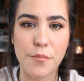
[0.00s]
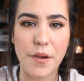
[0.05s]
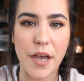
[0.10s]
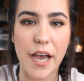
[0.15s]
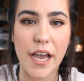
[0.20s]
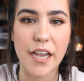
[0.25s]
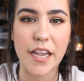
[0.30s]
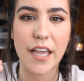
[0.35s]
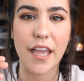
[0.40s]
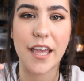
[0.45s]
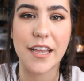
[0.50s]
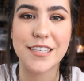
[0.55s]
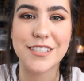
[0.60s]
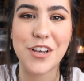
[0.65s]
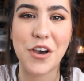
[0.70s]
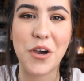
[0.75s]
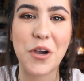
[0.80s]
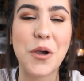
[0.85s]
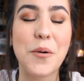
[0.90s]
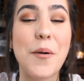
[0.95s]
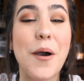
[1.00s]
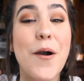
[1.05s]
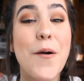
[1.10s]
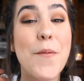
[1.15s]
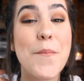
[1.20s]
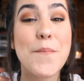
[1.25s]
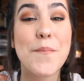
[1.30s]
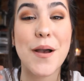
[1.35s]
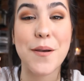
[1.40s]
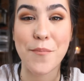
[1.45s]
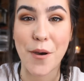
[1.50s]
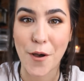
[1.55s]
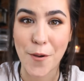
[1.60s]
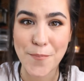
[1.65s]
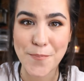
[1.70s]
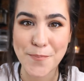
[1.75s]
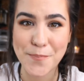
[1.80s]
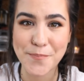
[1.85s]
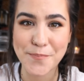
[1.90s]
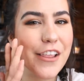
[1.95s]
back and talk about my
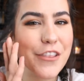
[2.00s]
mom.